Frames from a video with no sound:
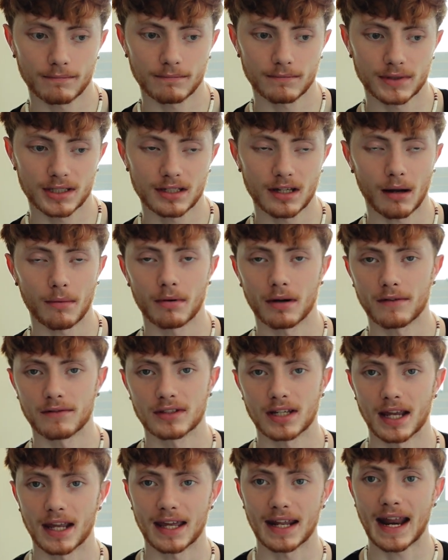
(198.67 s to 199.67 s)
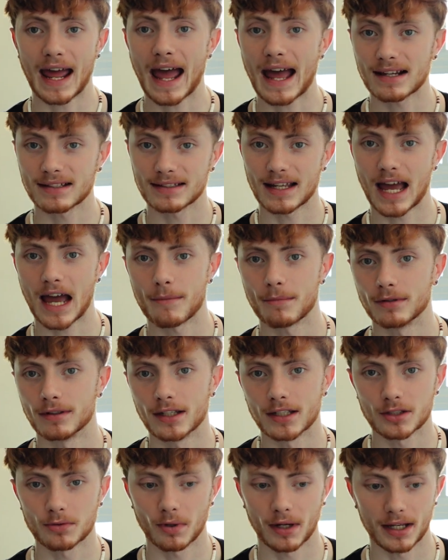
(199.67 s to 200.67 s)
stubborn of saying it has to happen
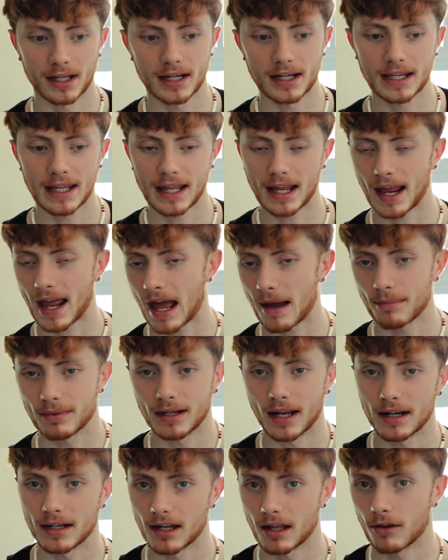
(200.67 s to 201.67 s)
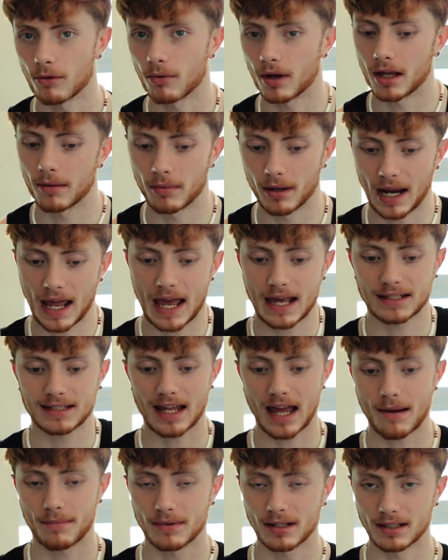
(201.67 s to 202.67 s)
this way, it can't happen any other way, but it has to
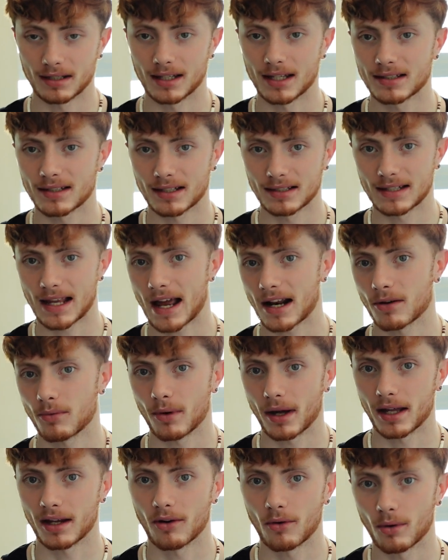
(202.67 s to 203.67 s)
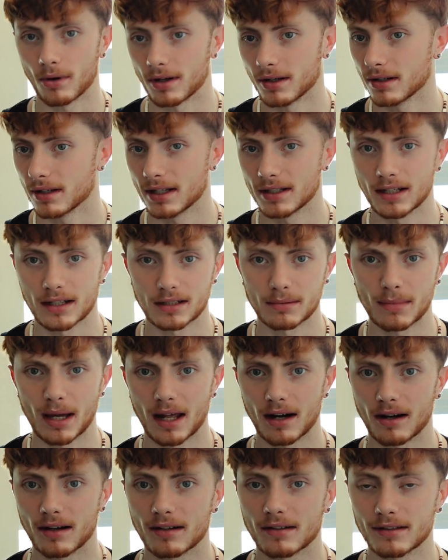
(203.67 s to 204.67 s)
happen this exact way, or it doesn't
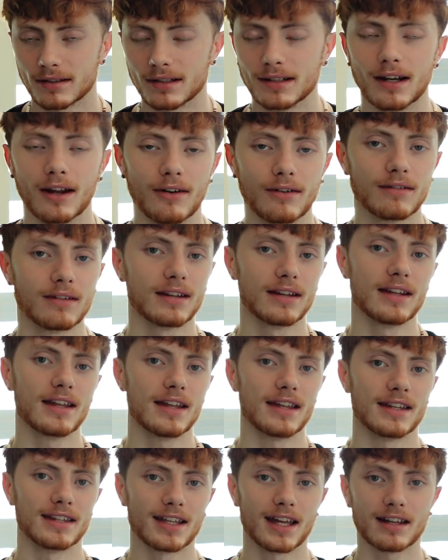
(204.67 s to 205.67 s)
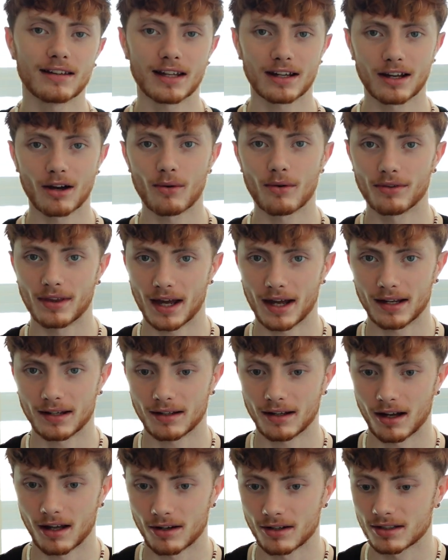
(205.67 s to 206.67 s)
matter. You gotta let go of that,
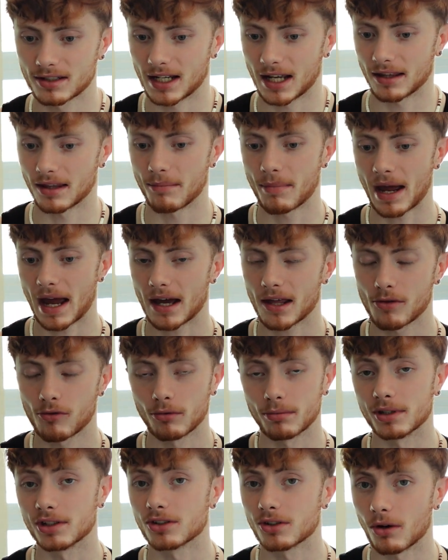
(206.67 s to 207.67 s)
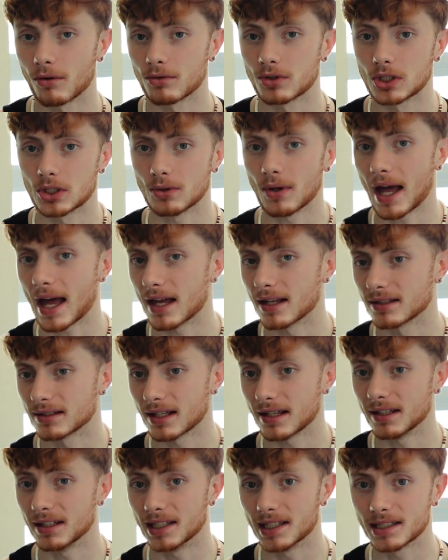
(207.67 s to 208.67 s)
understand the path will be shown to you as
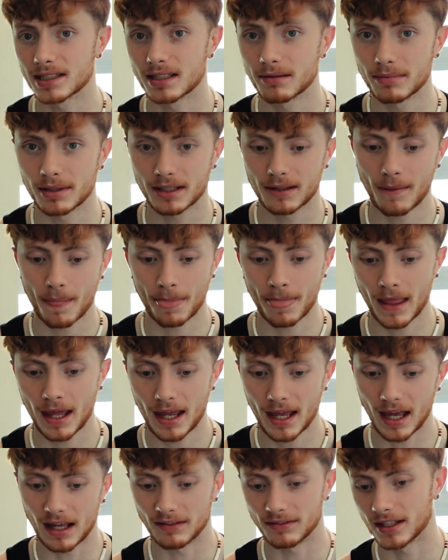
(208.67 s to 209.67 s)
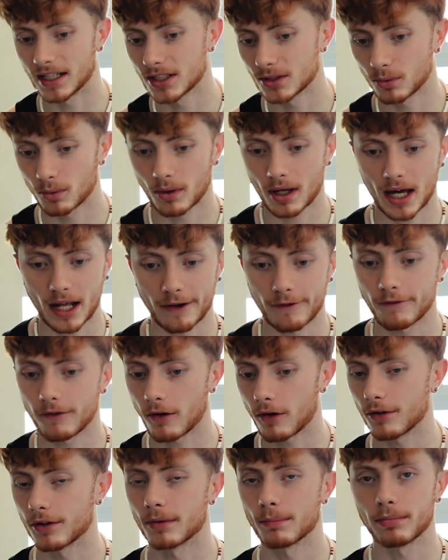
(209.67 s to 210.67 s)
it needs to be, and things will kind of
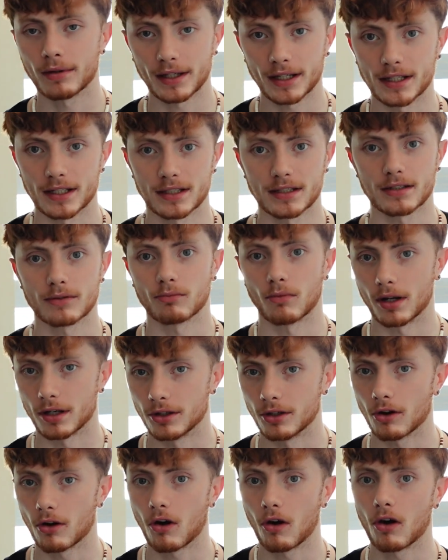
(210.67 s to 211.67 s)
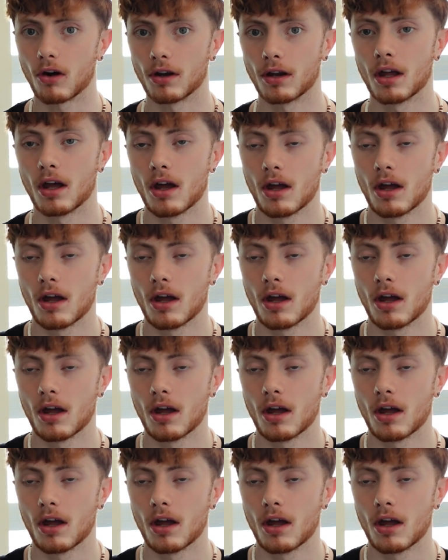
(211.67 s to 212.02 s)
fall into place when you're on